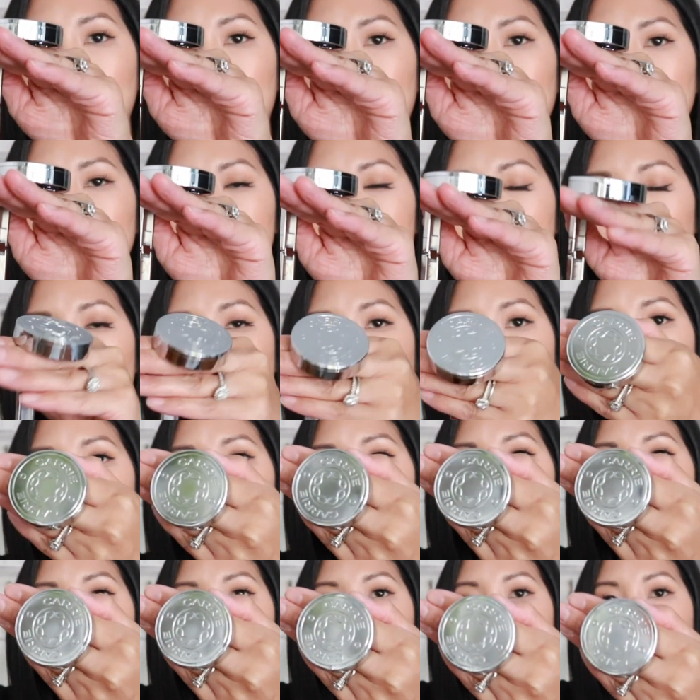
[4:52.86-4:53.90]
purse from it,
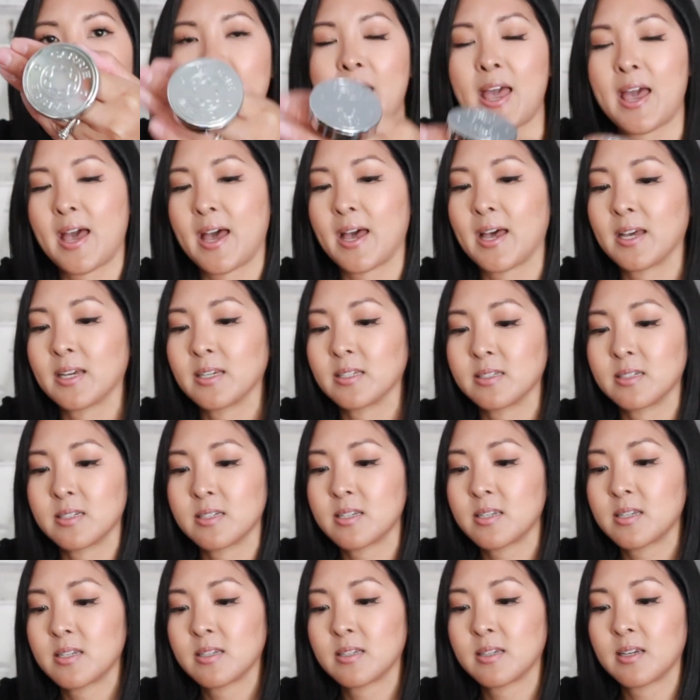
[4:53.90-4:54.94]

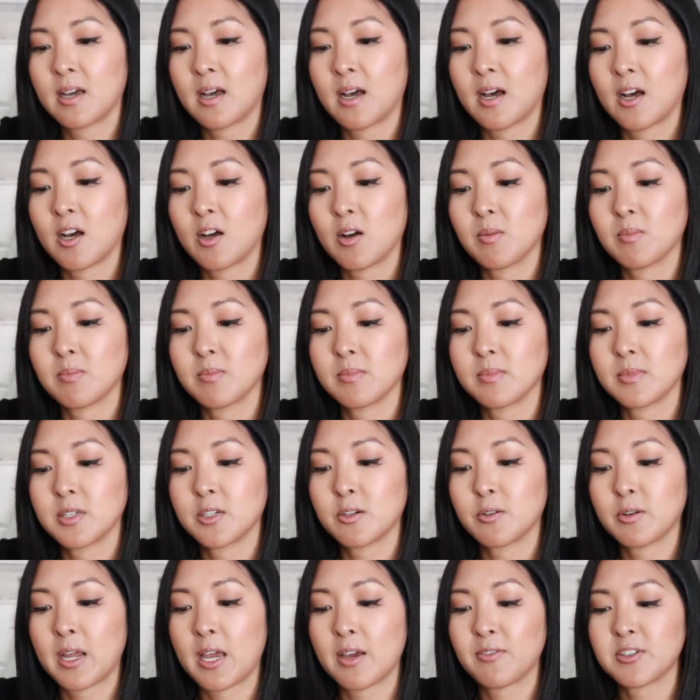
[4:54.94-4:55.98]
and You
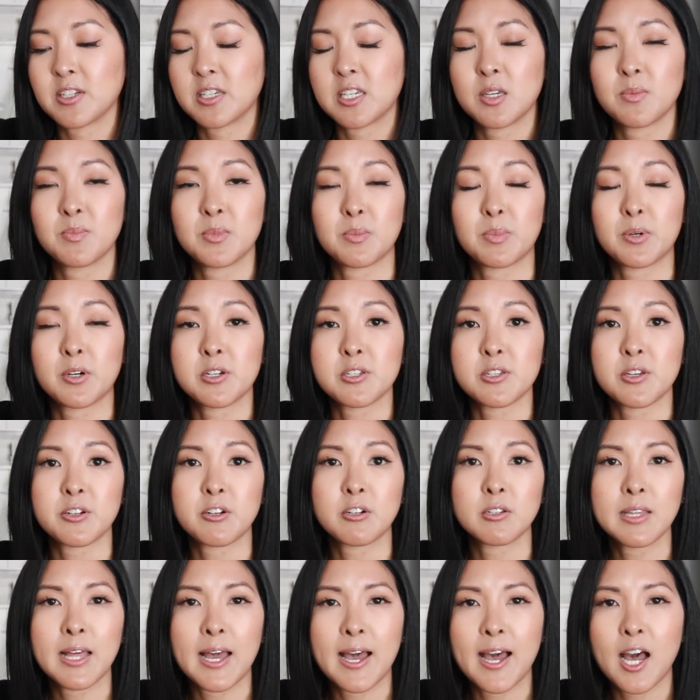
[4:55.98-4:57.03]
don't have to keep the purse on
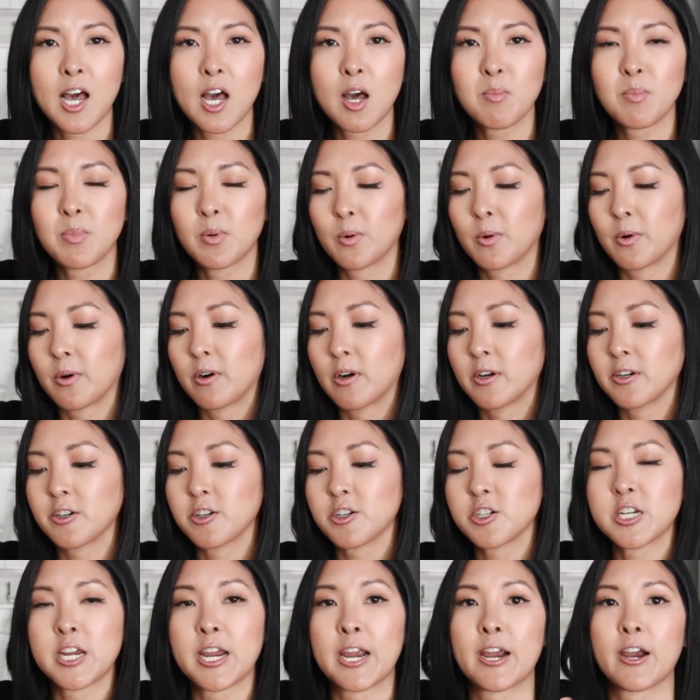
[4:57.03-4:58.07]
your lap or on your
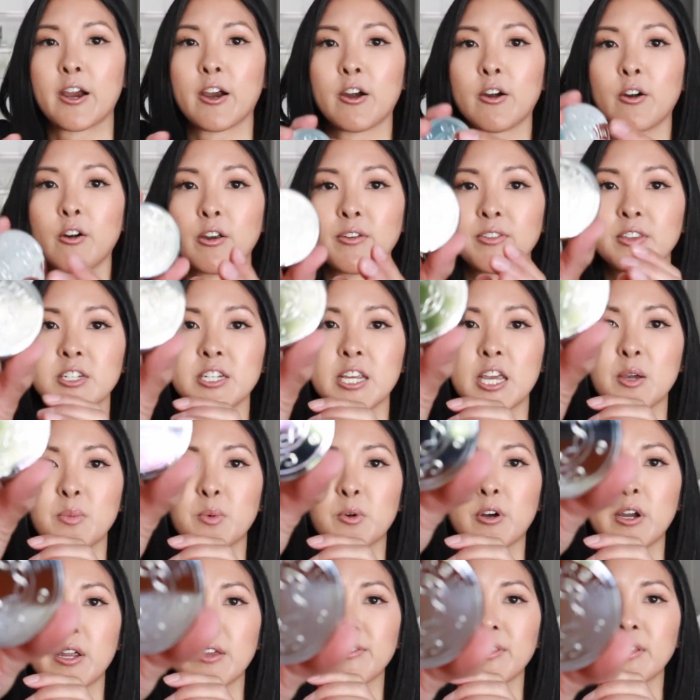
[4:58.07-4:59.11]
chair or on the table
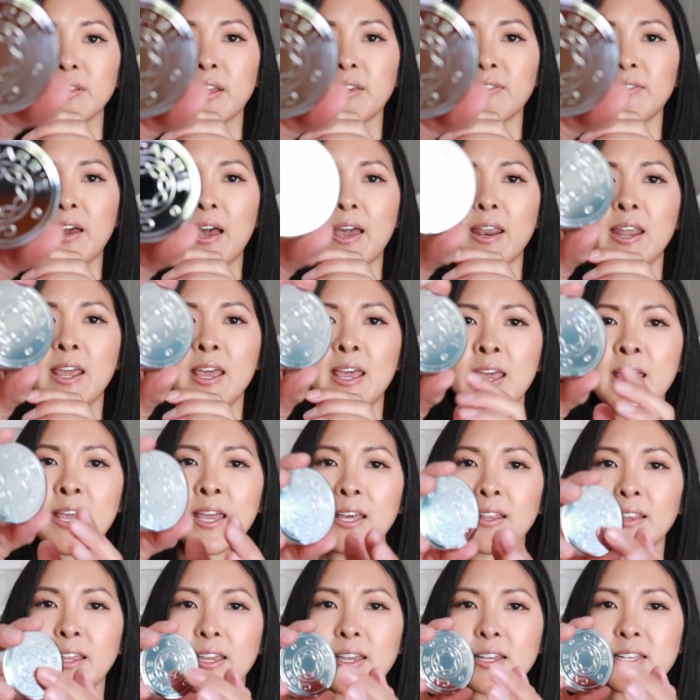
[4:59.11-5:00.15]
or anything like that.
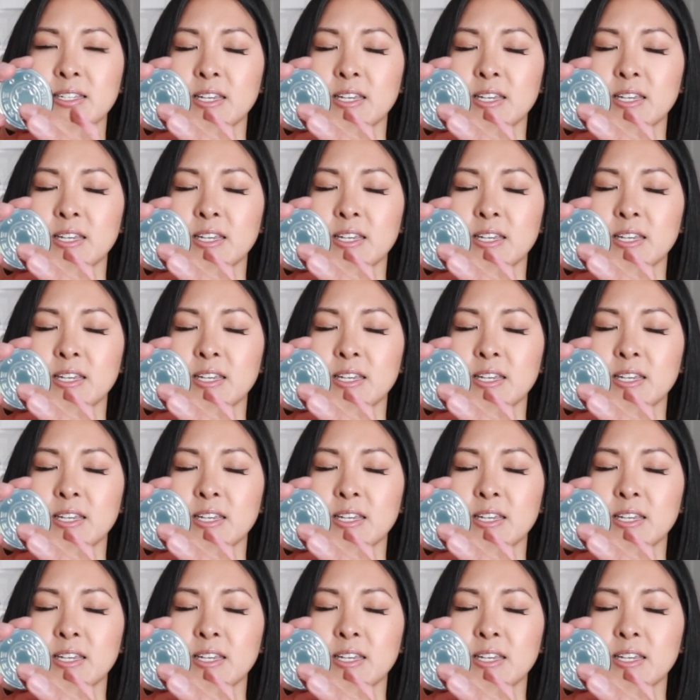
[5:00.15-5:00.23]
And like I